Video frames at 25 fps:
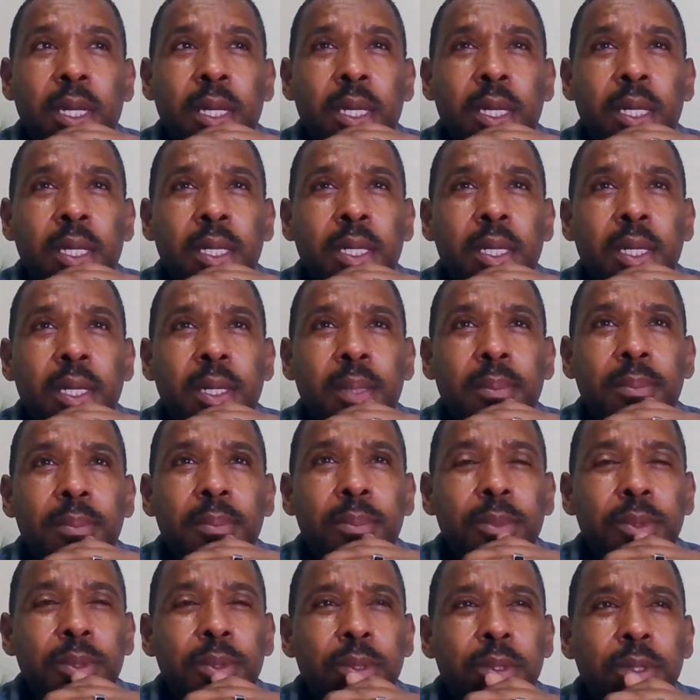And
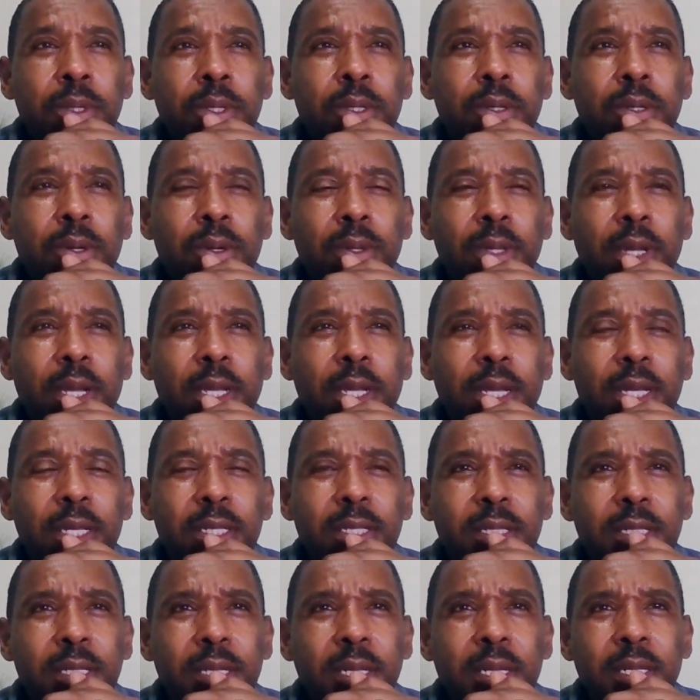like I
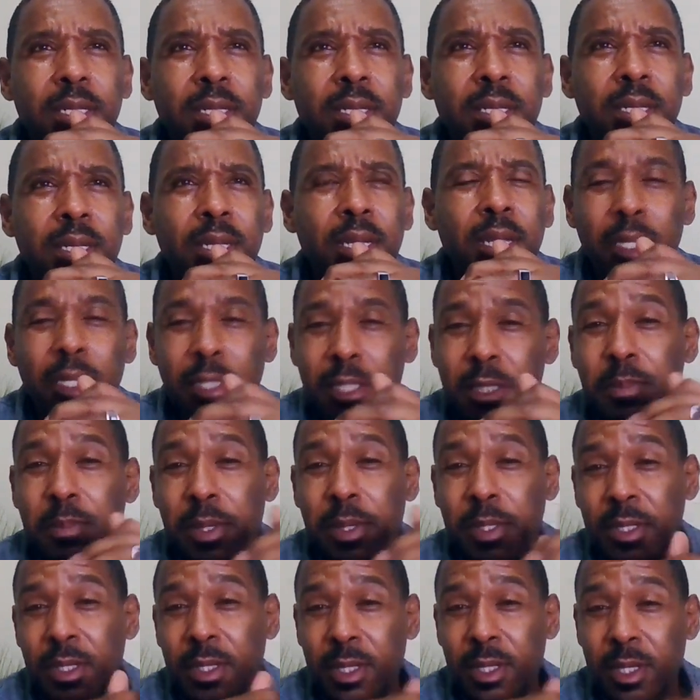said, it's
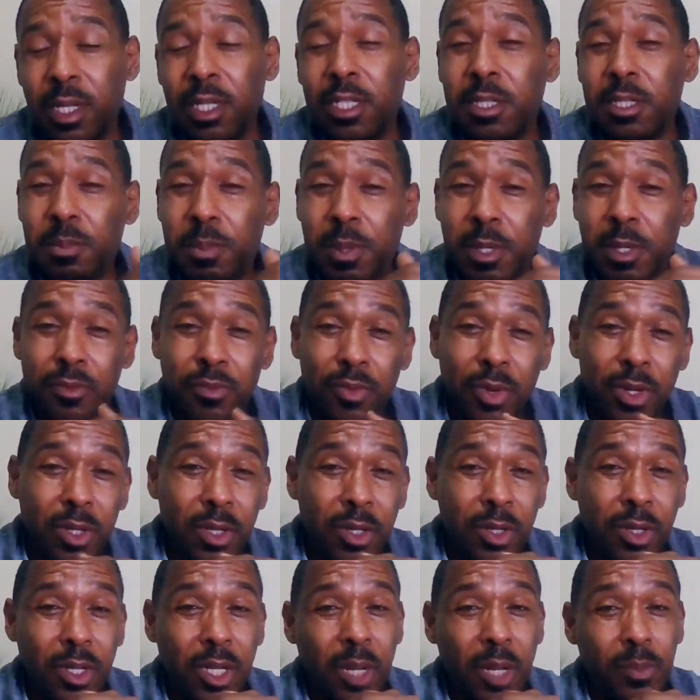been
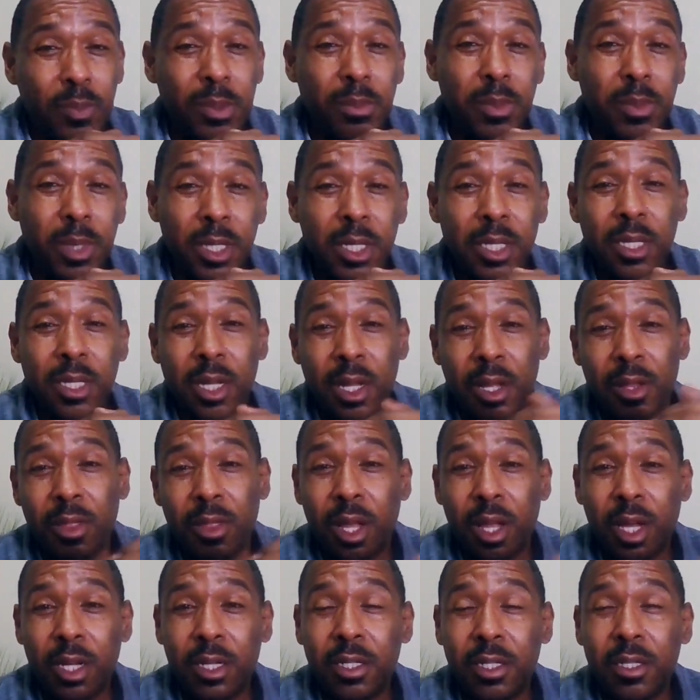really good. I've been meeting a
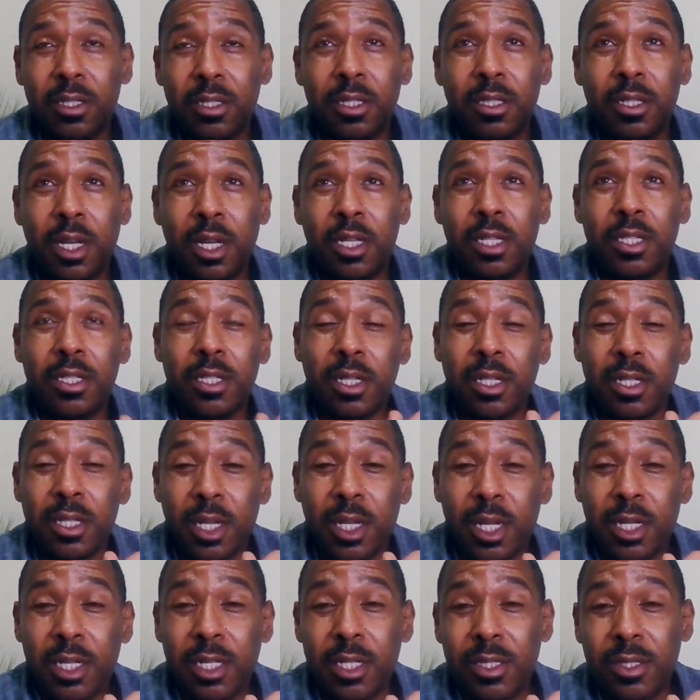lot of nice young
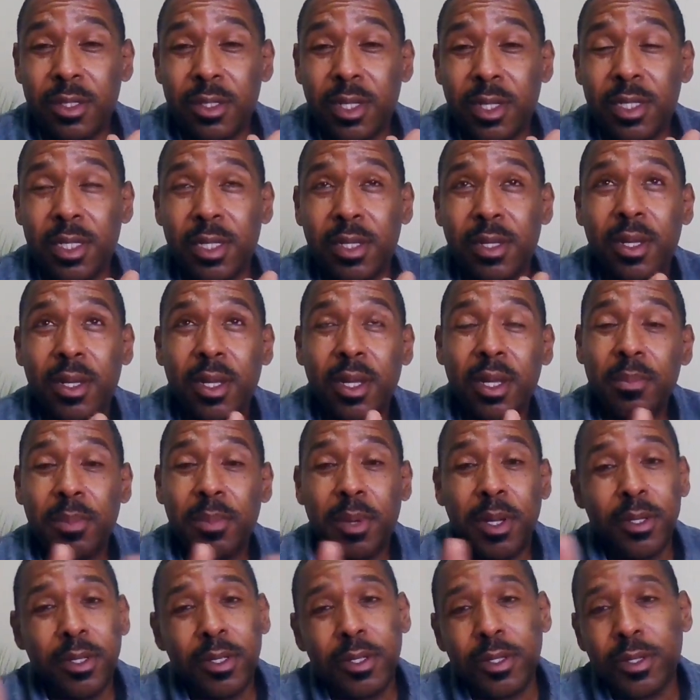ladies on there,
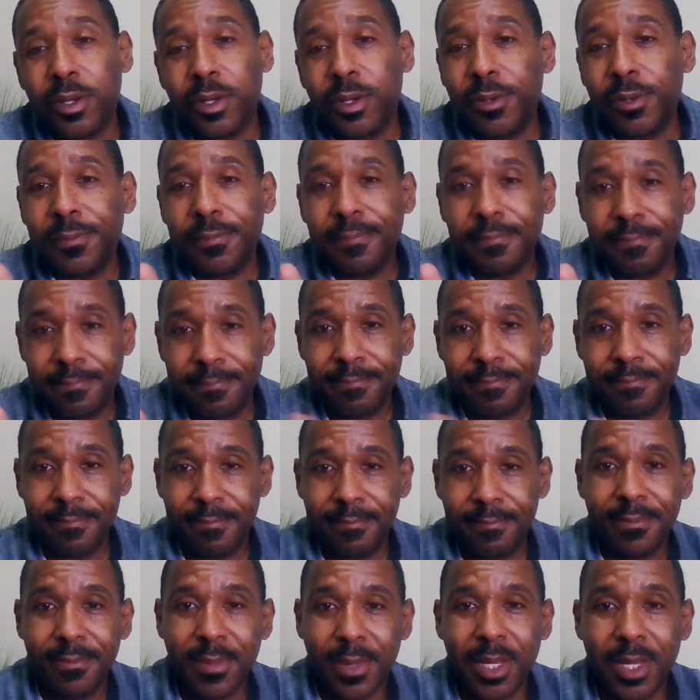but
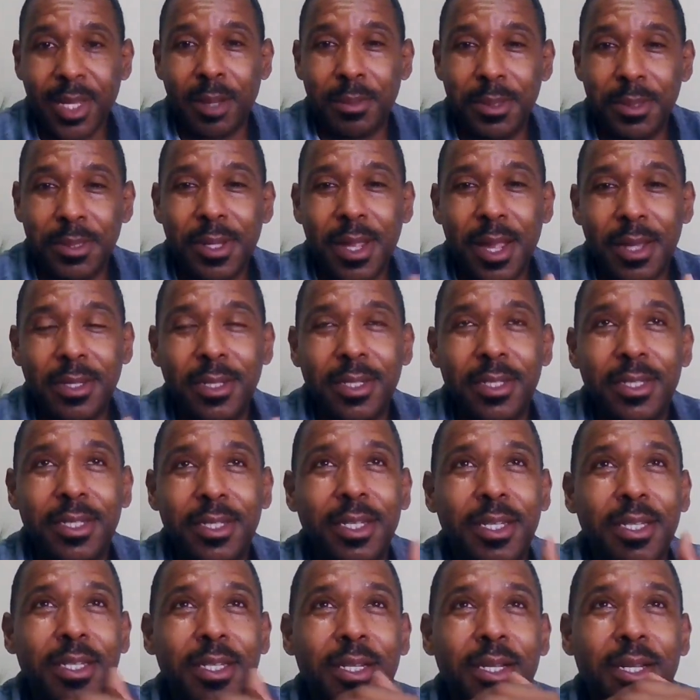I'm starting to
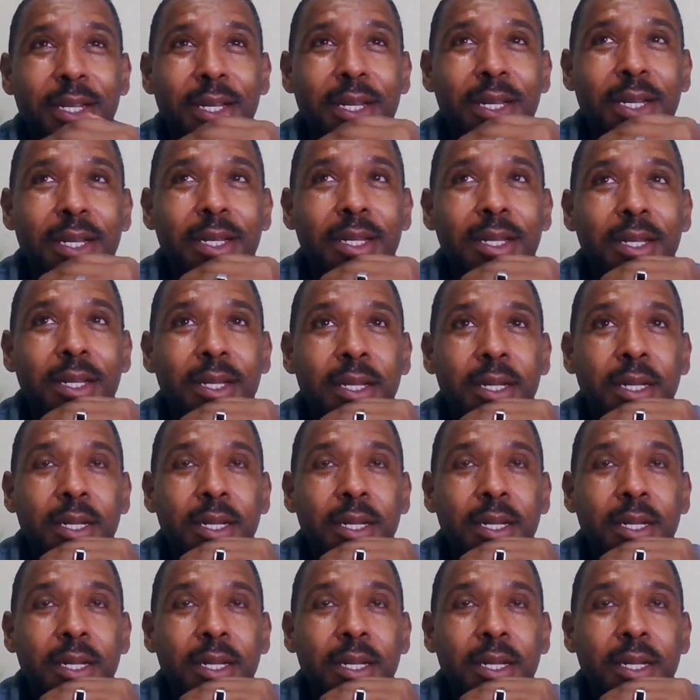see the